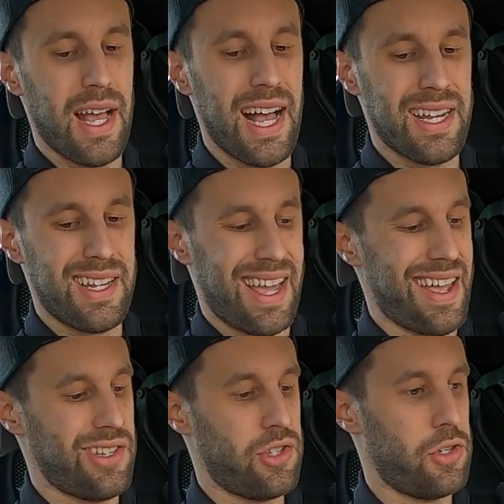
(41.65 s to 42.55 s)
Honda
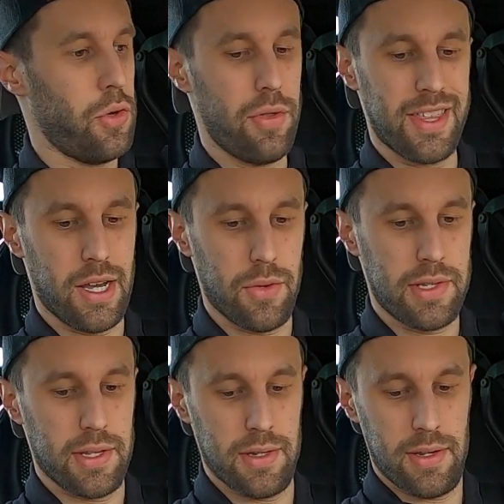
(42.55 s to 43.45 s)

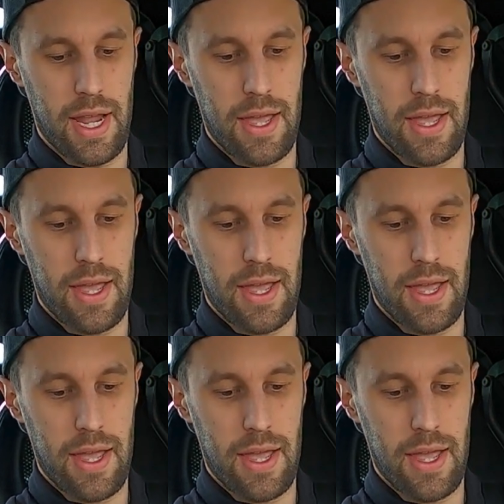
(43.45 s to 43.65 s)
S2000.